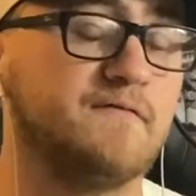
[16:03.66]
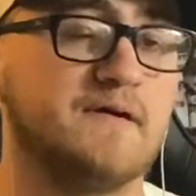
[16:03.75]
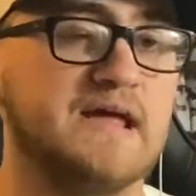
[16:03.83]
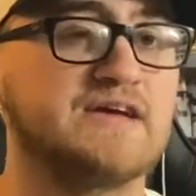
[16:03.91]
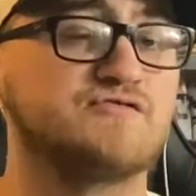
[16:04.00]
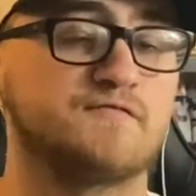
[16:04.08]

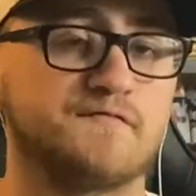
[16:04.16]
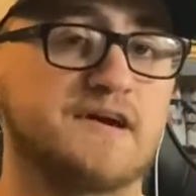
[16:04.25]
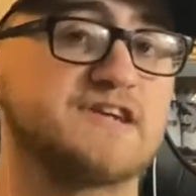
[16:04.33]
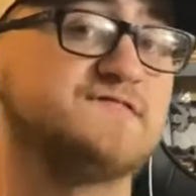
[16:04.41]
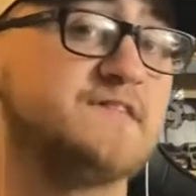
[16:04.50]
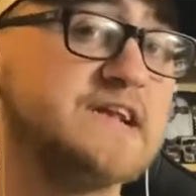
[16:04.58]
he has one for
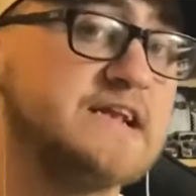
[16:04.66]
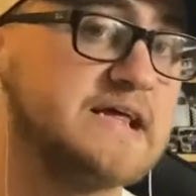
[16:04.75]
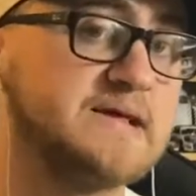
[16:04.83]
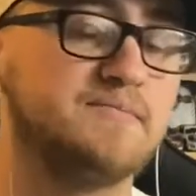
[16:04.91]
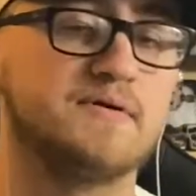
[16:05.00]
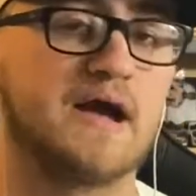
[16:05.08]

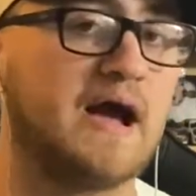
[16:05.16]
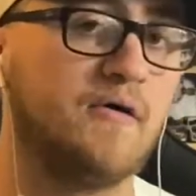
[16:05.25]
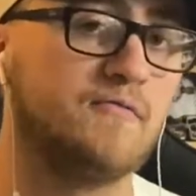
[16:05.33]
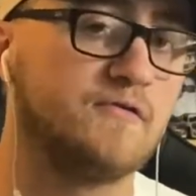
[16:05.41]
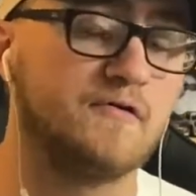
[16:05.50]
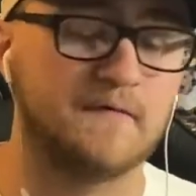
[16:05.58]
Xfinity, but I
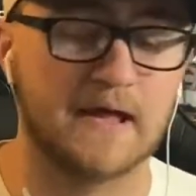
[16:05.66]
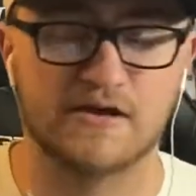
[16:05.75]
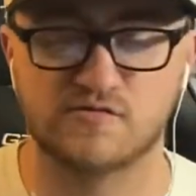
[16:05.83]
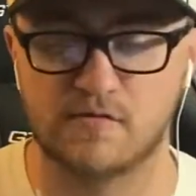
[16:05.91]
don't know if he has one